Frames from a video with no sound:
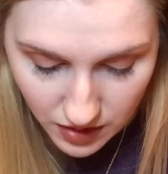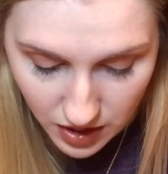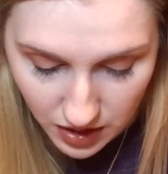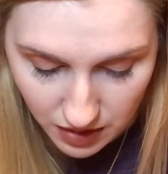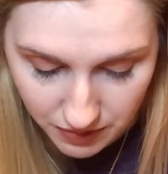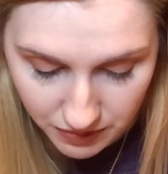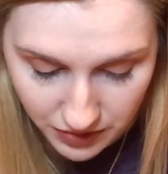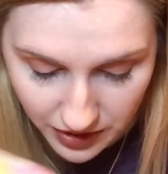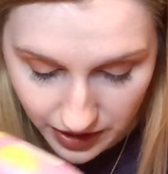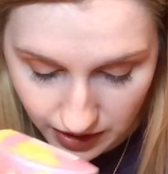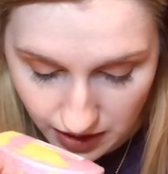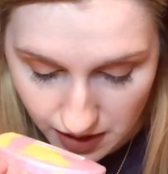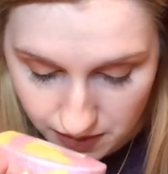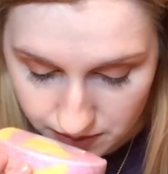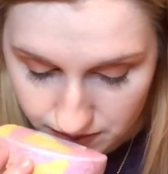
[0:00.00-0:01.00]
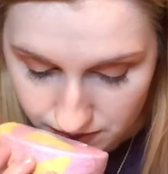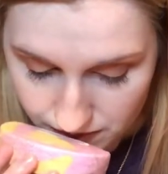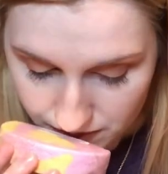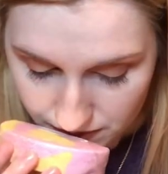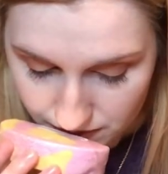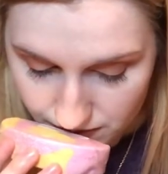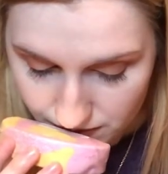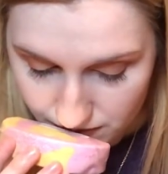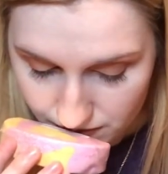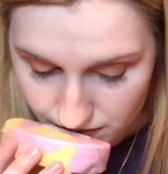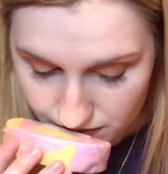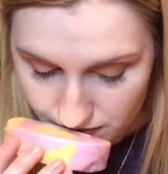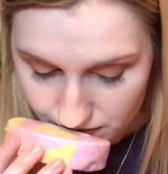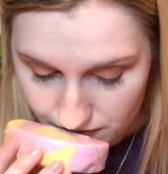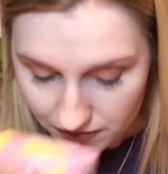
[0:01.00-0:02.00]
um, vanilla
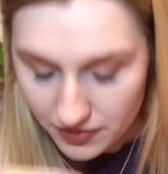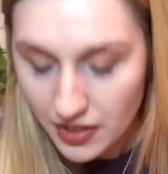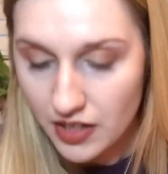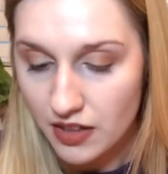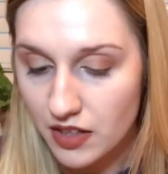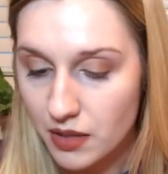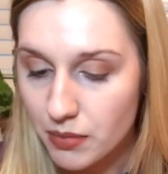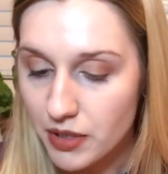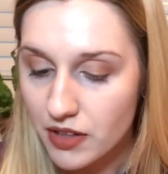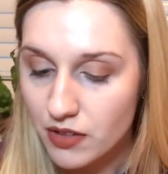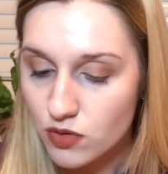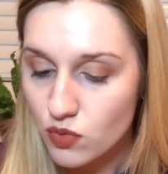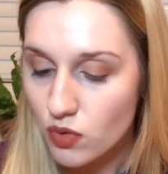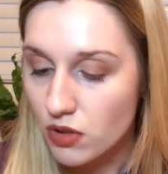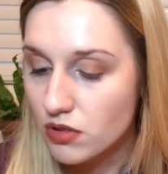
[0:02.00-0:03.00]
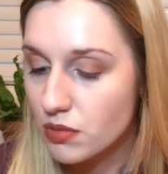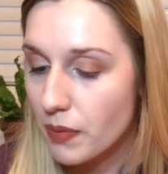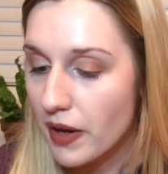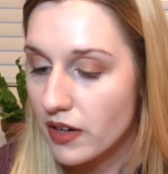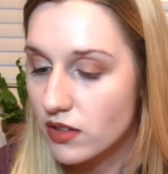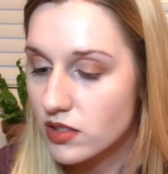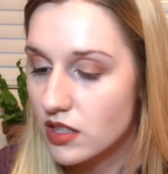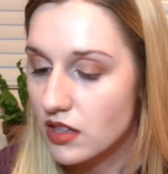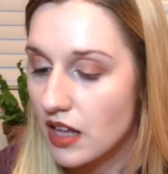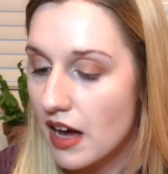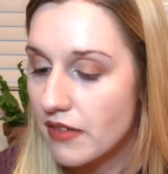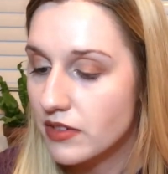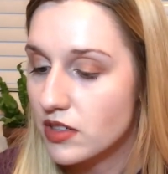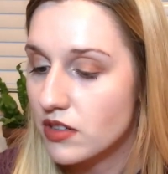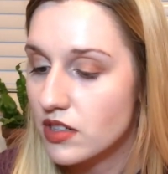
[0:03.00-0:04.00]
and a little bit of those rose petals and
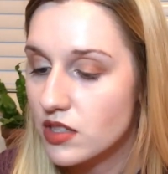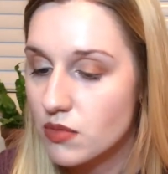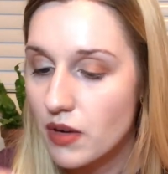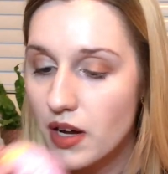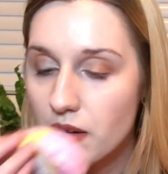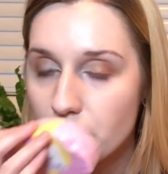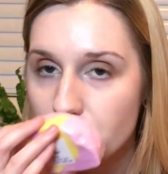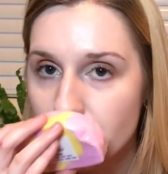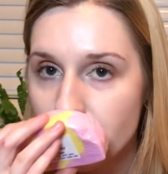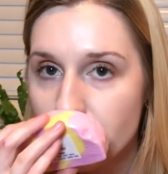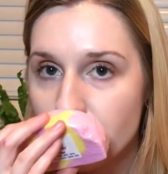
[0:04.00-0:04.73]
lavender as well.